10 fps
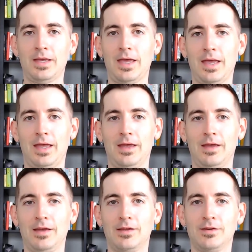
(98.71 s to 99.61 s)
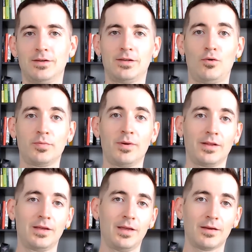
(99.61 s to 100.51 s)
and
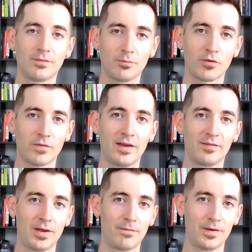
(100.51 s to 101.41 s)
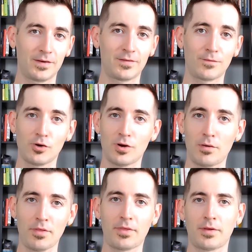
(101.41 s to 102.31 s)
ultimately provides benefits for your
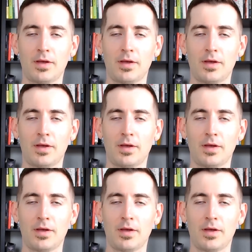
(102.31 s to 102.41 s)
health.